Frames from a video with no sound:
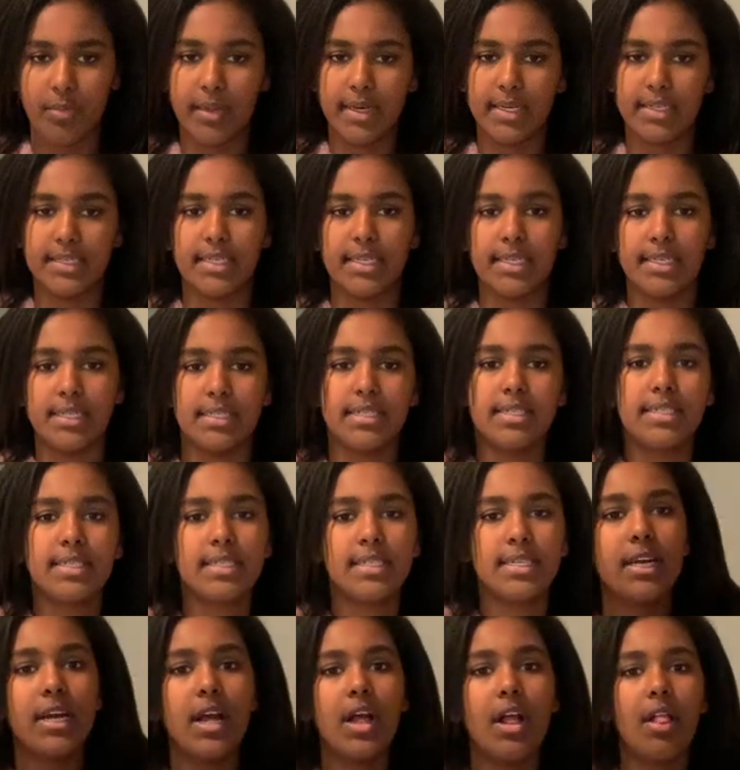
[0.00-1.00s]
places.
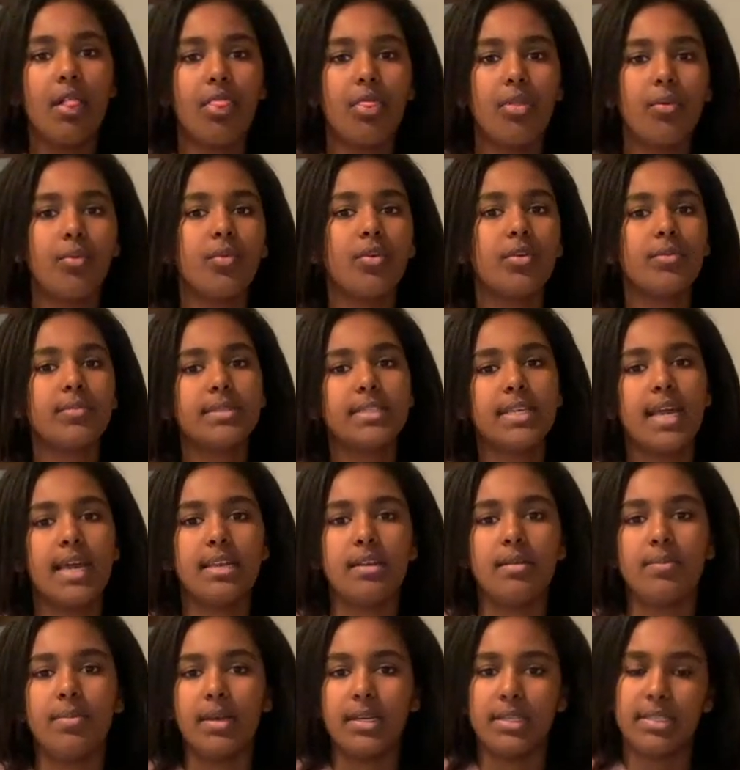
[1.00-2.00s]
The rooms tend
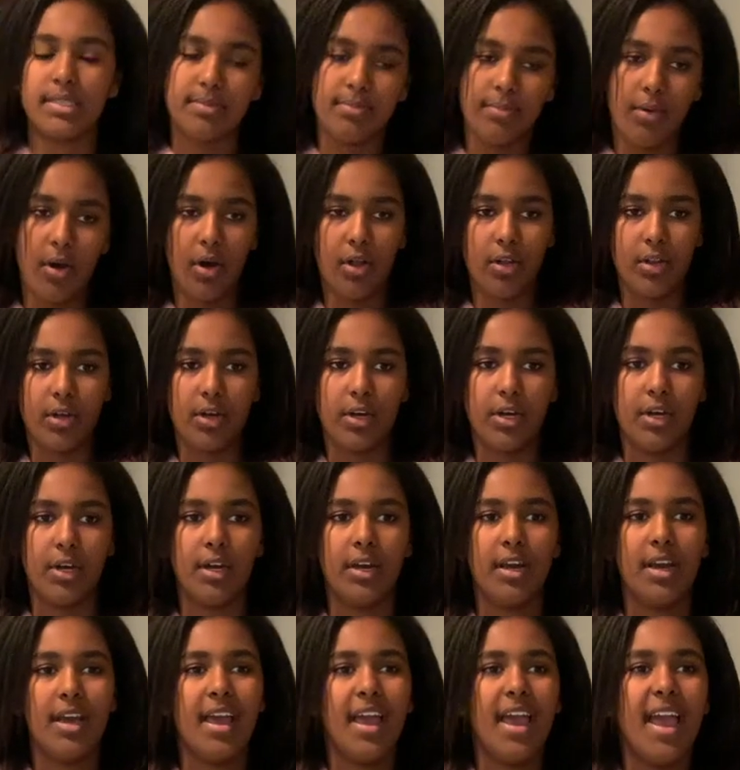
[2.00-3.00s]
to be smaller
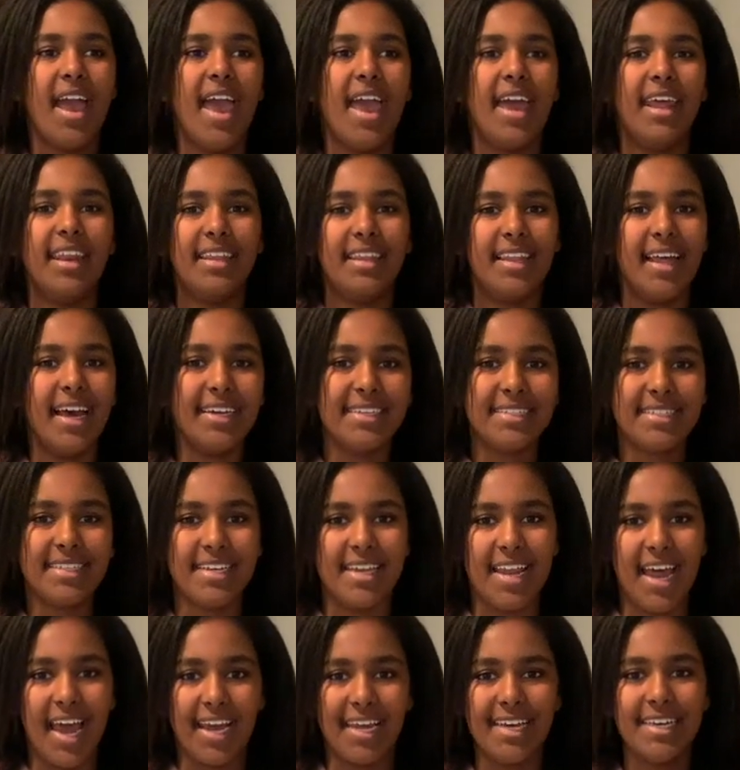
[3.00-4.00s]
and less
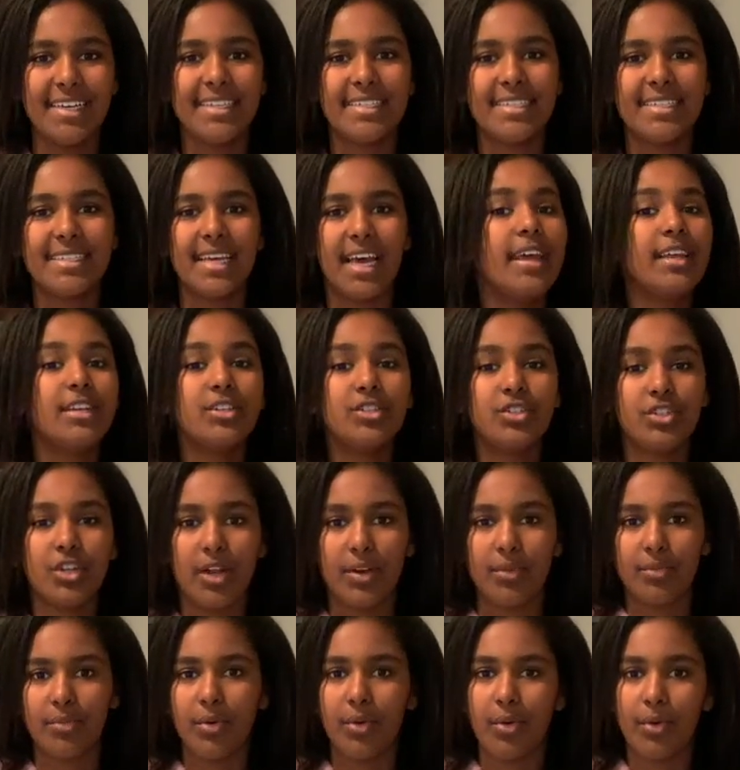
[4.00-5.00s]
nice. In
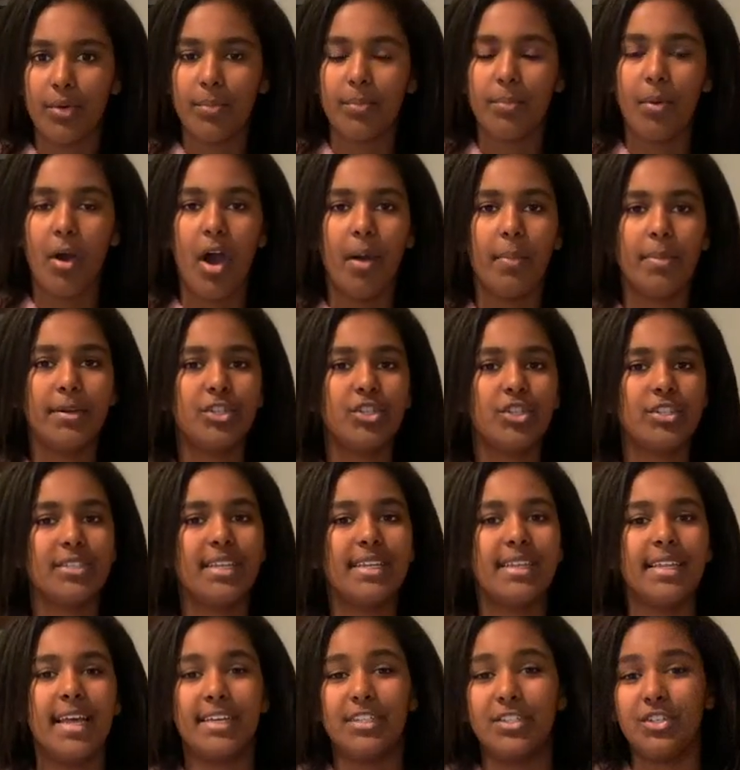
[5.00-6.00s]
general, Bob is just a
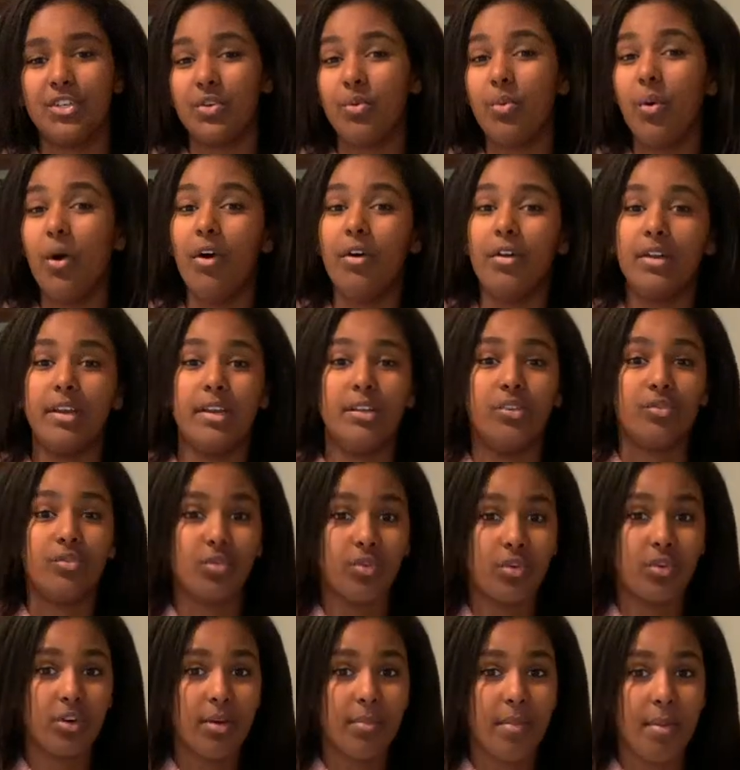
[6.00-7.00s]
lesser quality
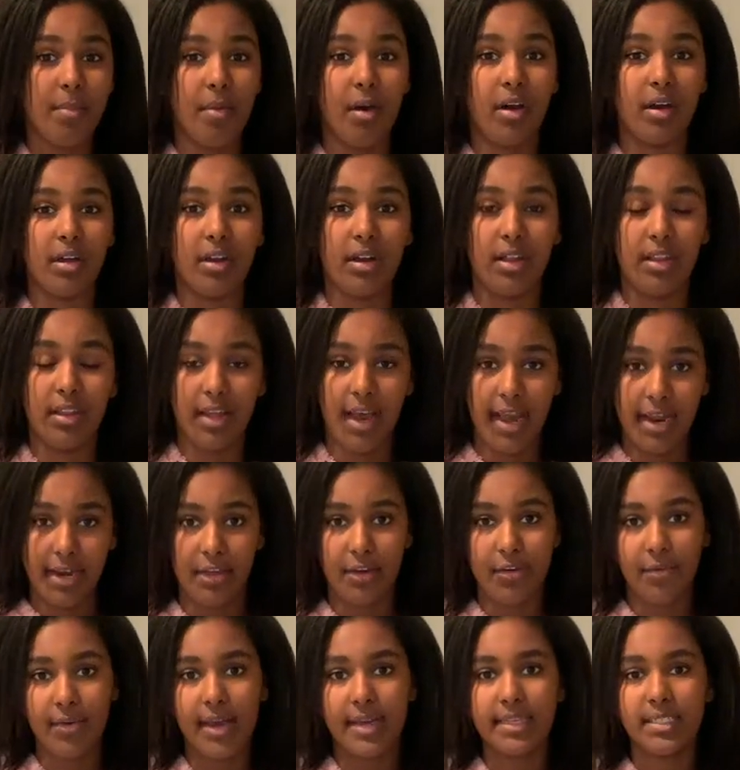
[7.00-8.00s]
dorm. I'm not gonna lie to
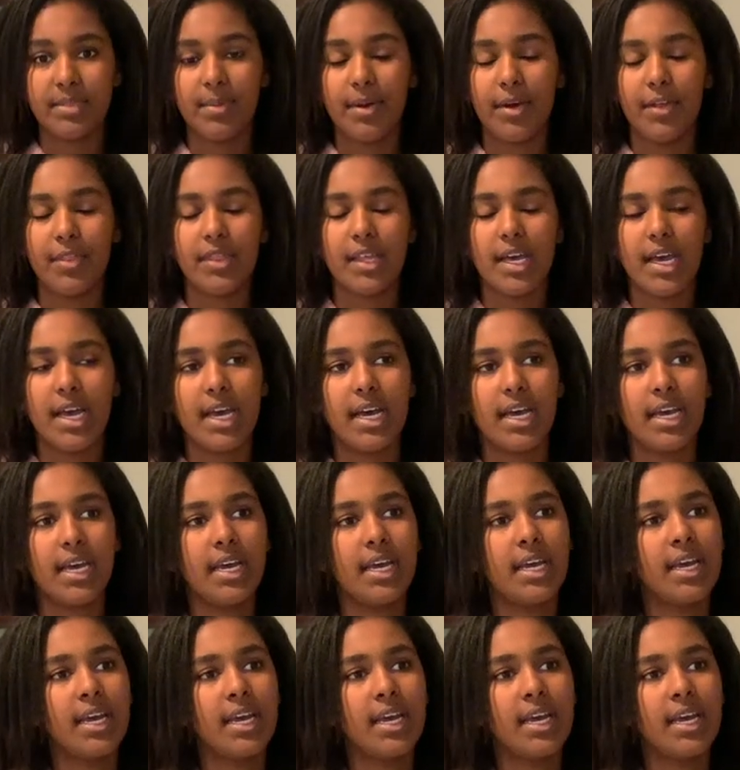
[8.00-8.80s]
you guys about that.